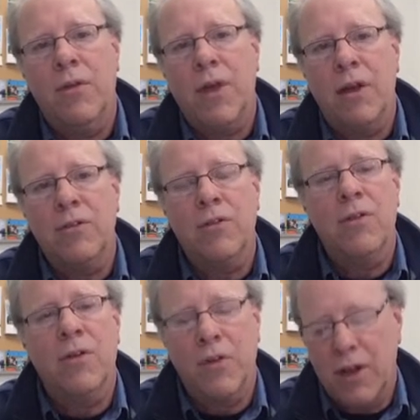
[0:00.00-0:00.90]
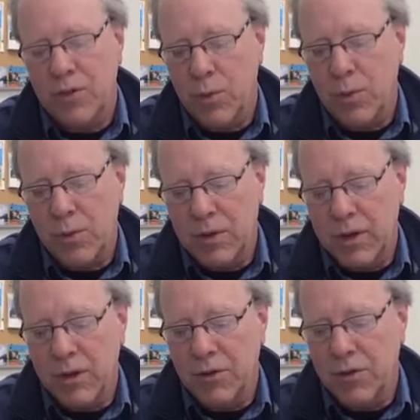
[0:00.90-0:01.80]
that's what would
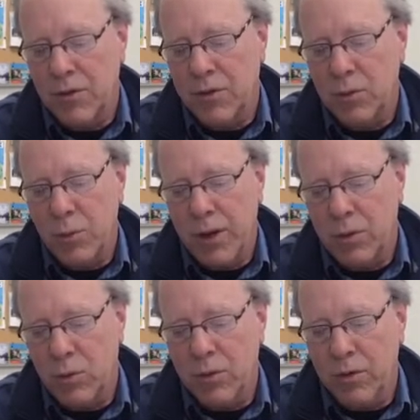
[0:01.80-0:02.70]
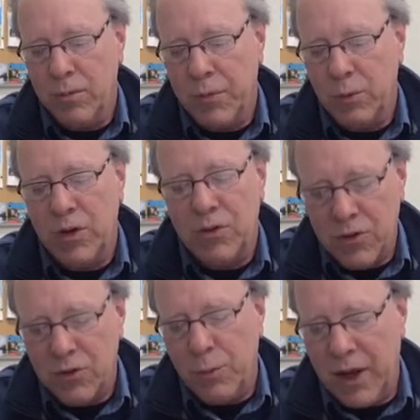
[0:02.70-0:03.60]
lead us to a better world.
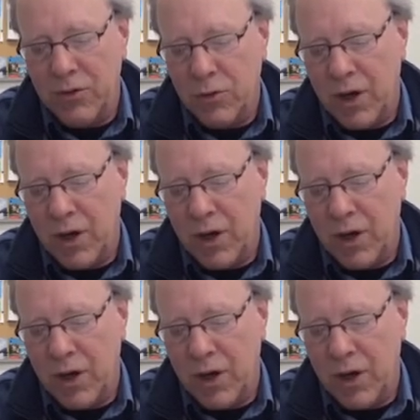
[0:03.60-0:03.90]
Reason is man's